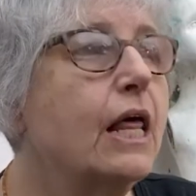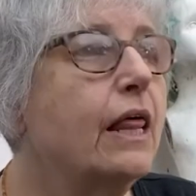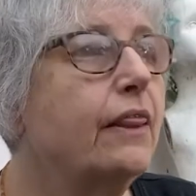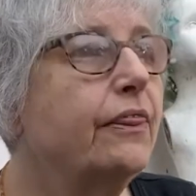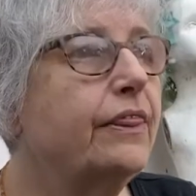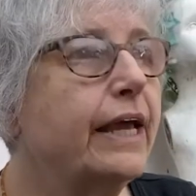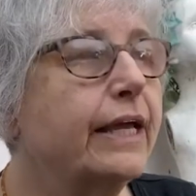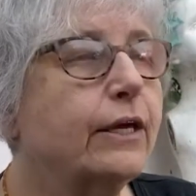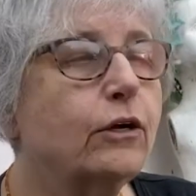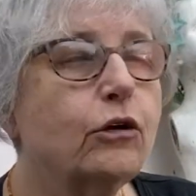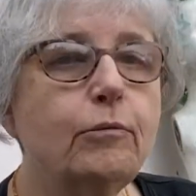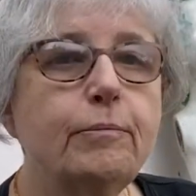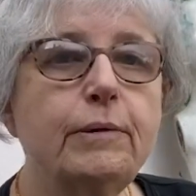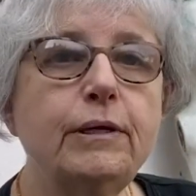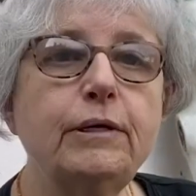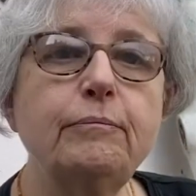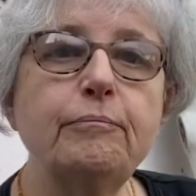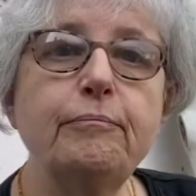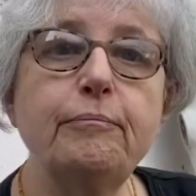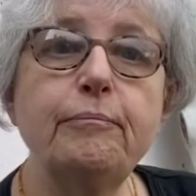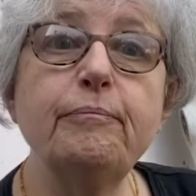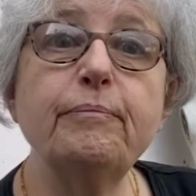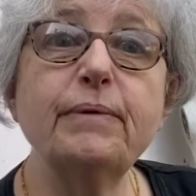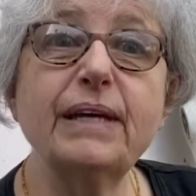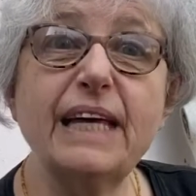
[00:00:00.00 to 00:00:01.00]
they come
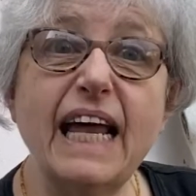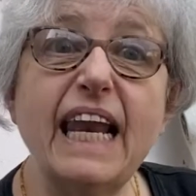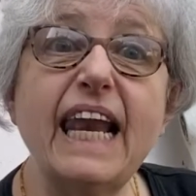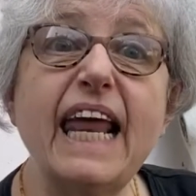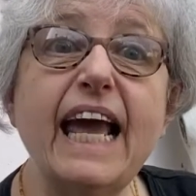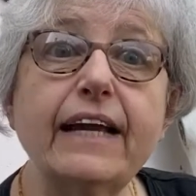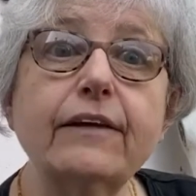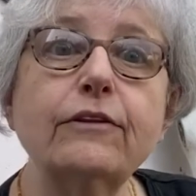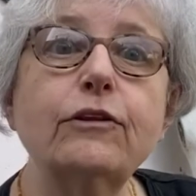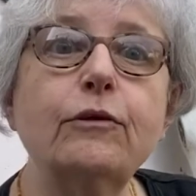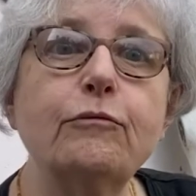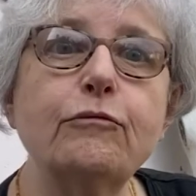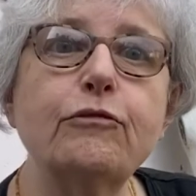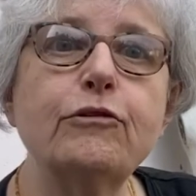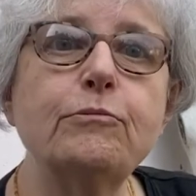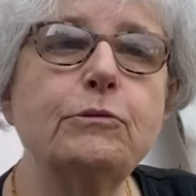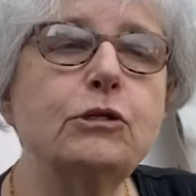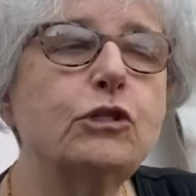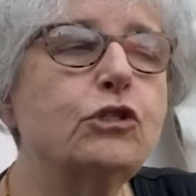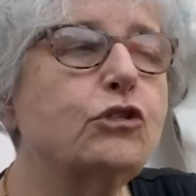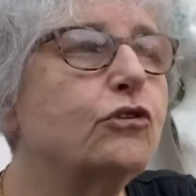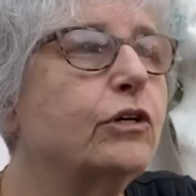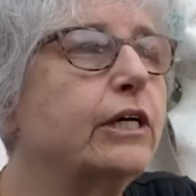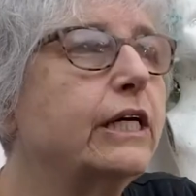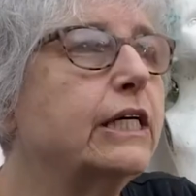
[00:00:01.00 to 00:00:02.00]
and collect them from your
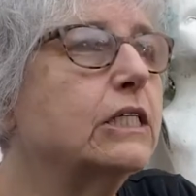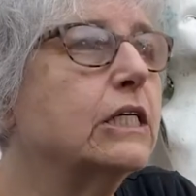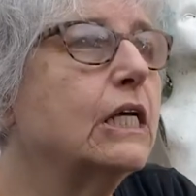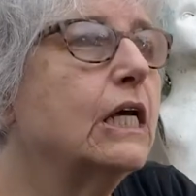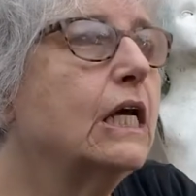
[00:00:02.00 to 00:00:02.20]
street.